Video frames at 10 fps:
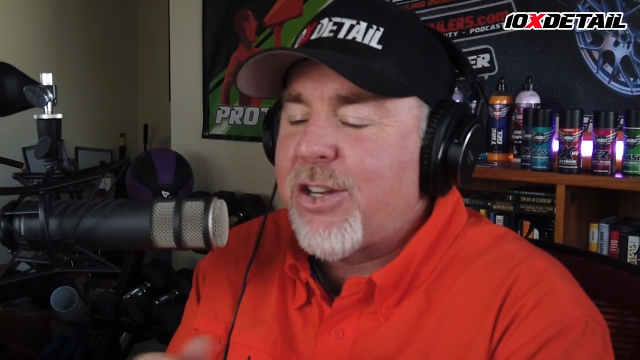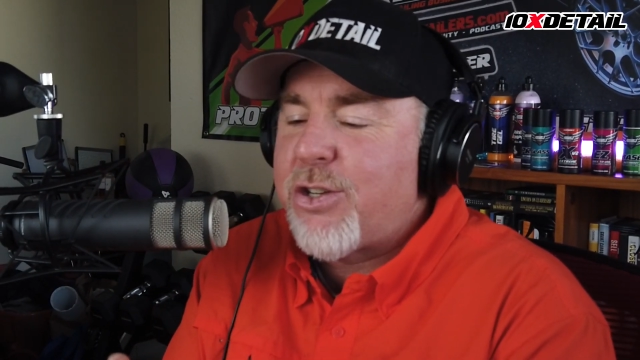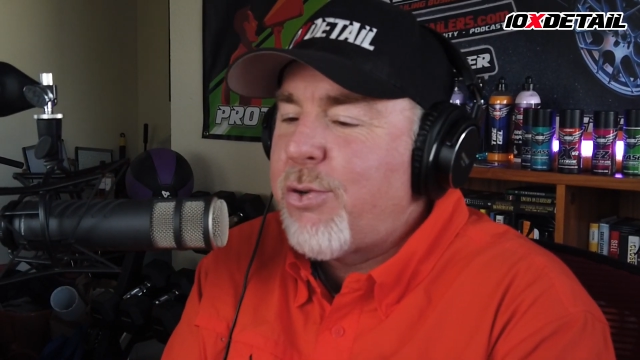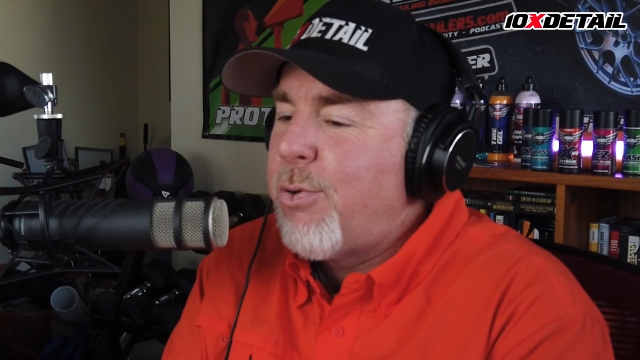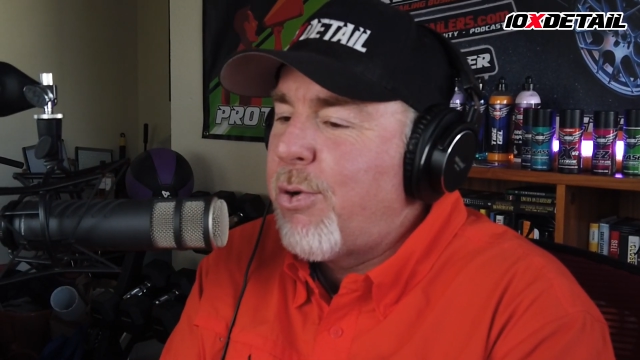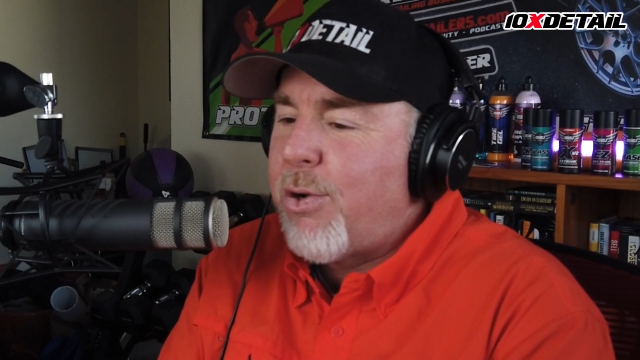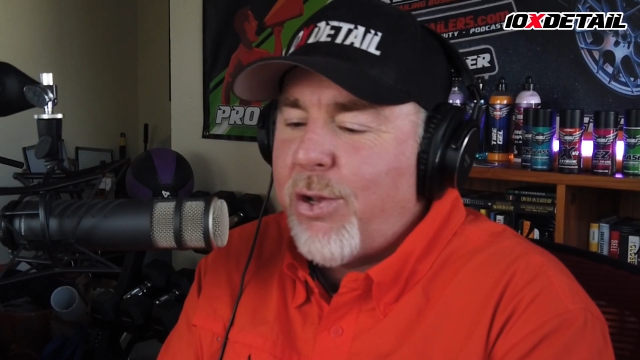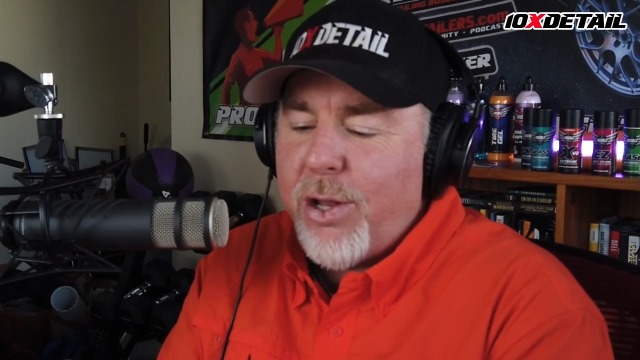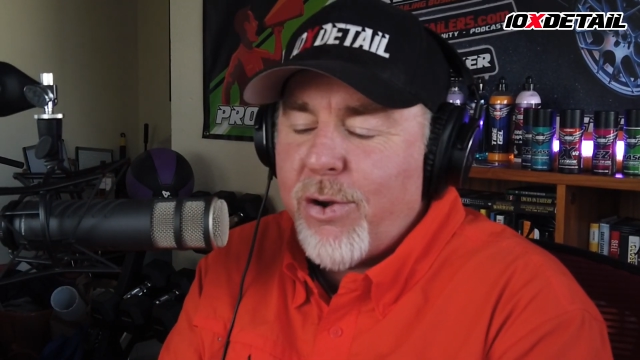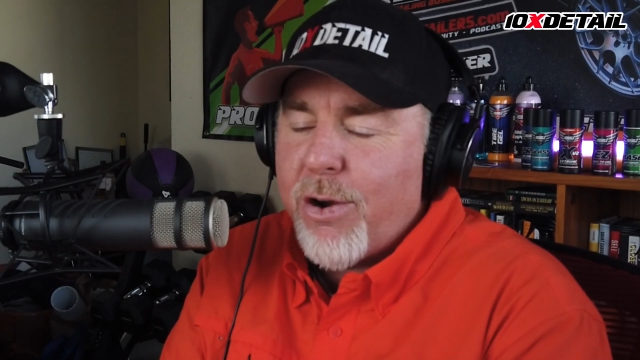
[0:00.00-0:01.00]
like a
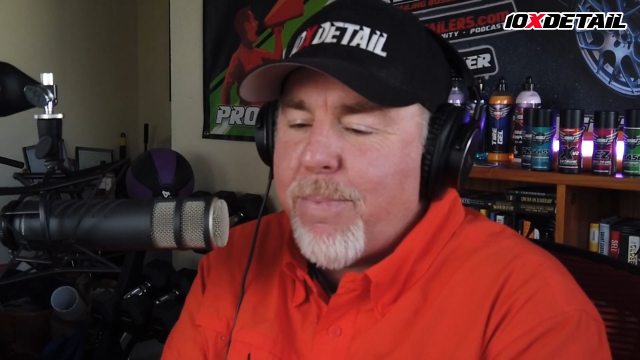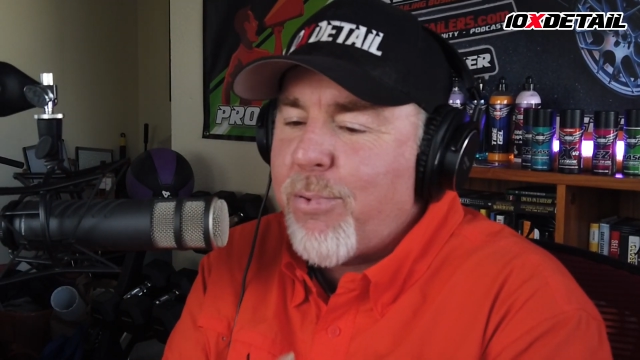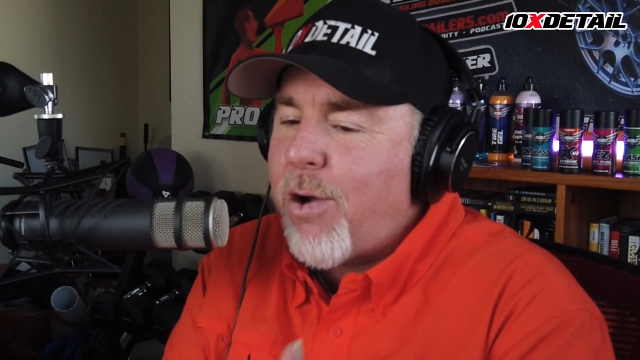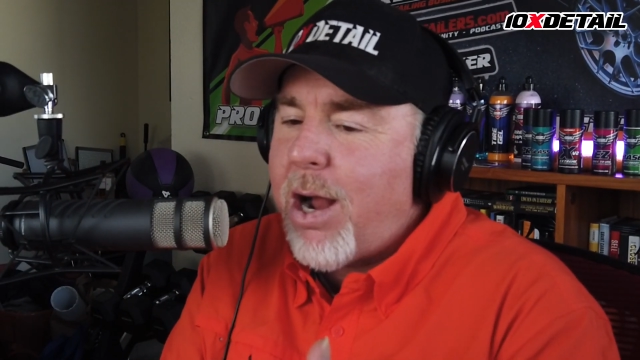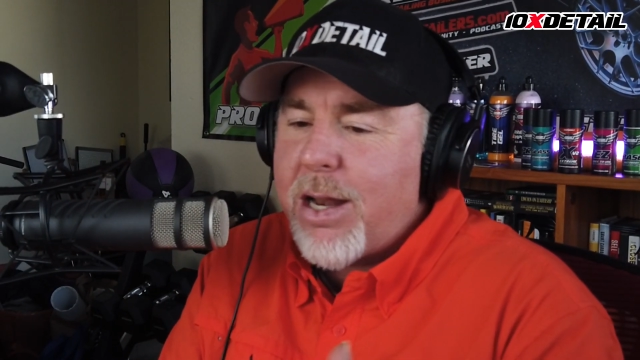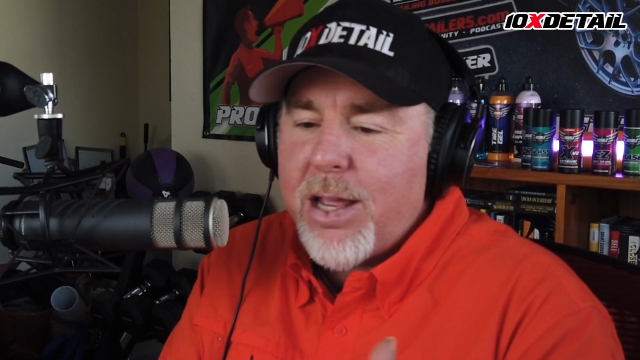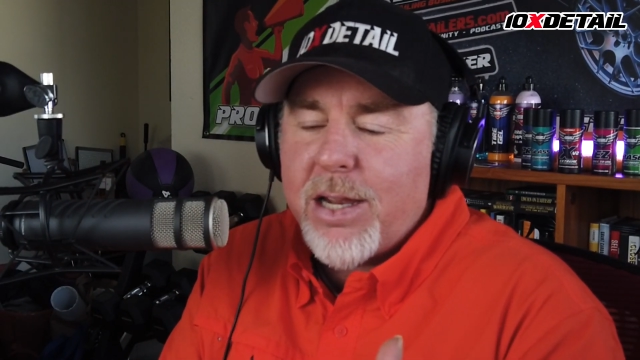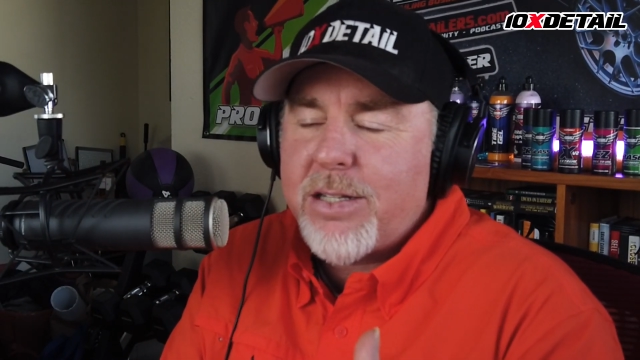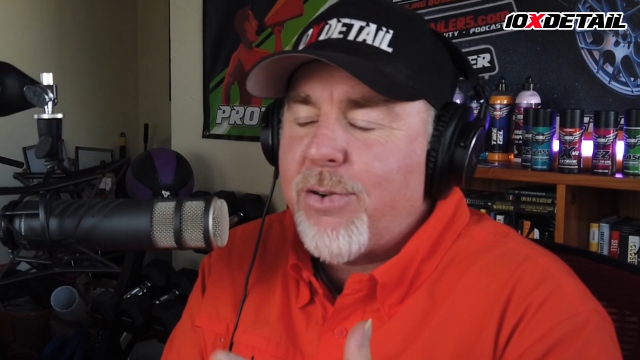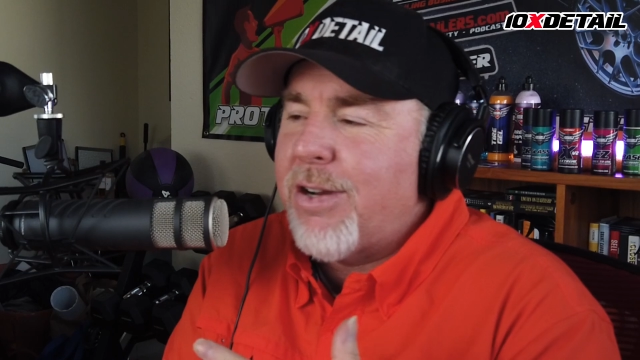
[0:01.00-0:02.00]
tool or a
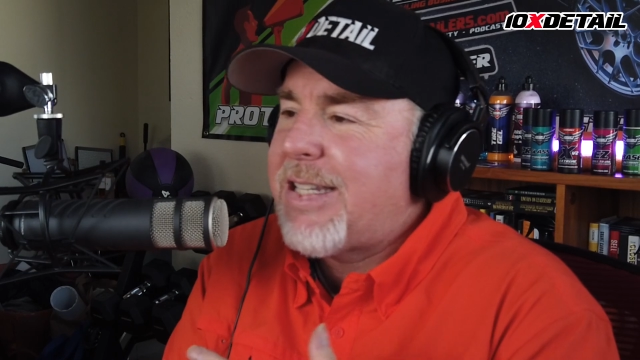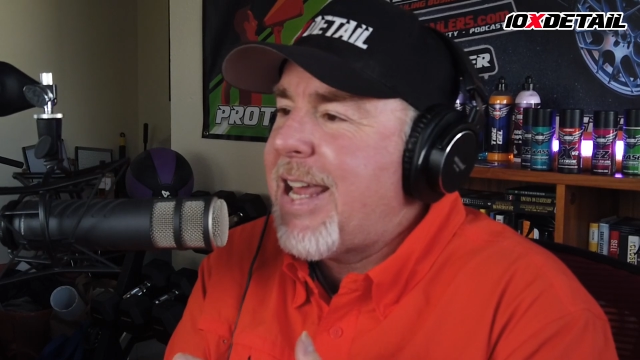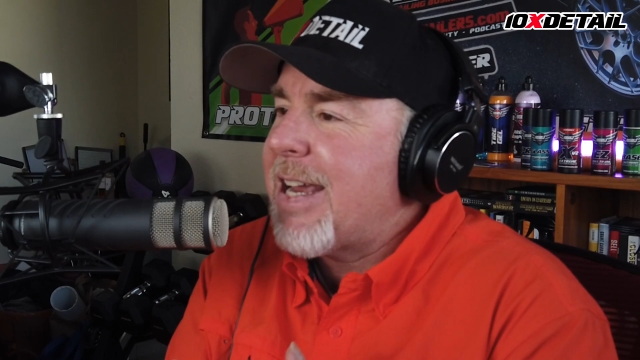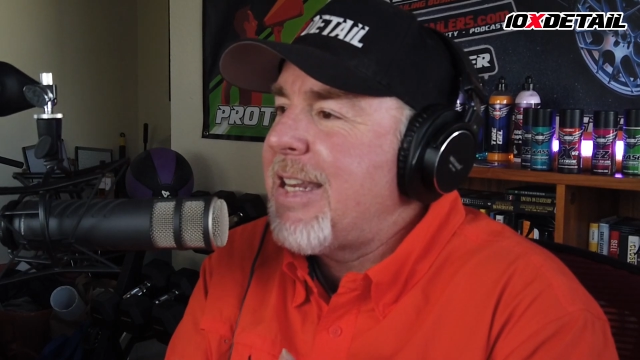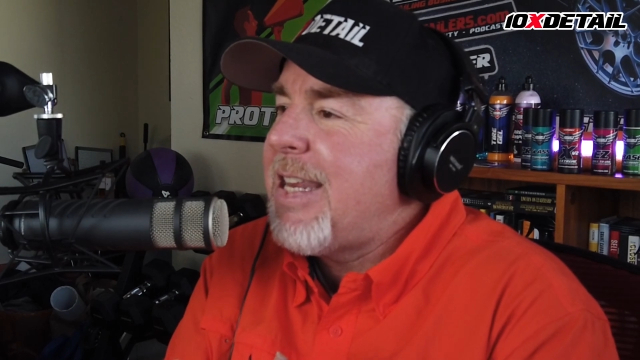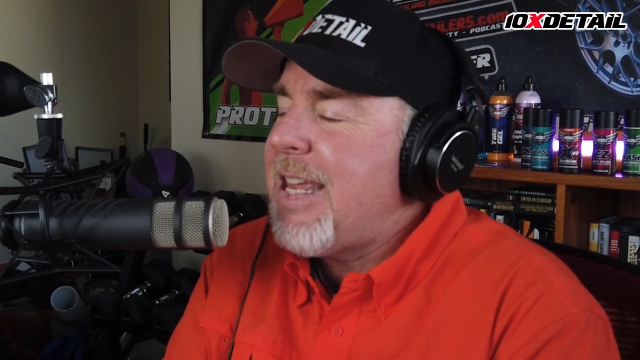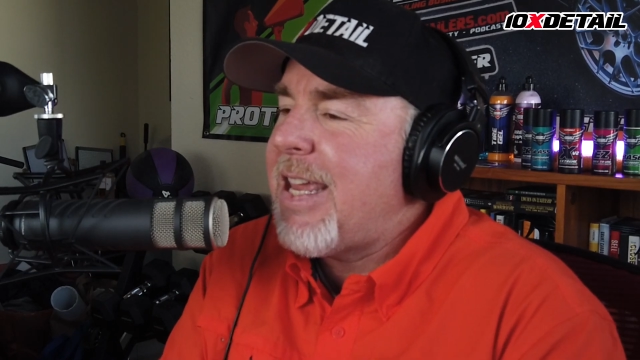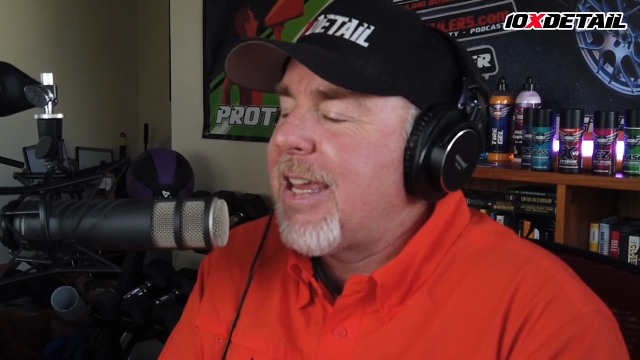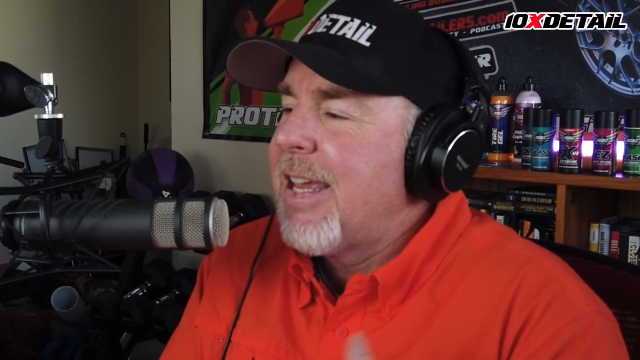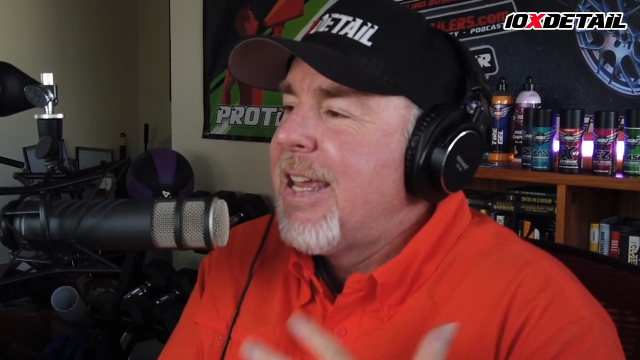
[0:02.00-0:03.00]
product or a
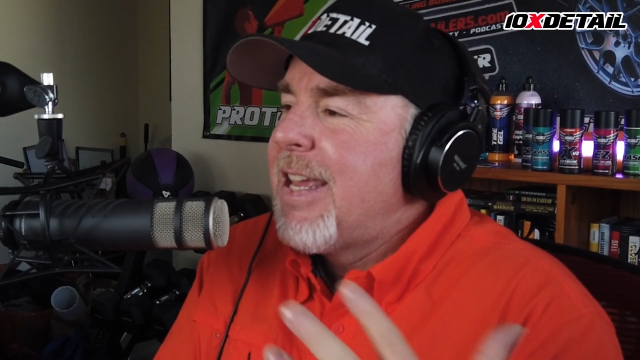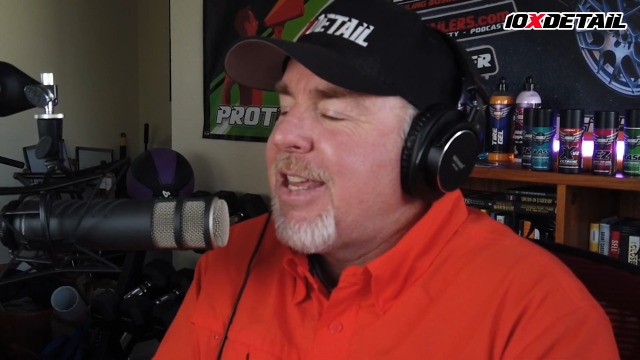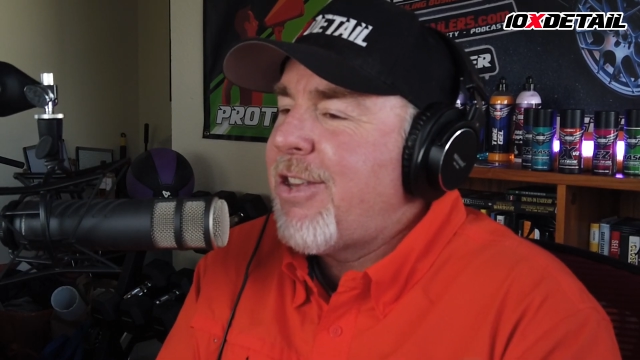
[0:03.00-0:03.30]
technique?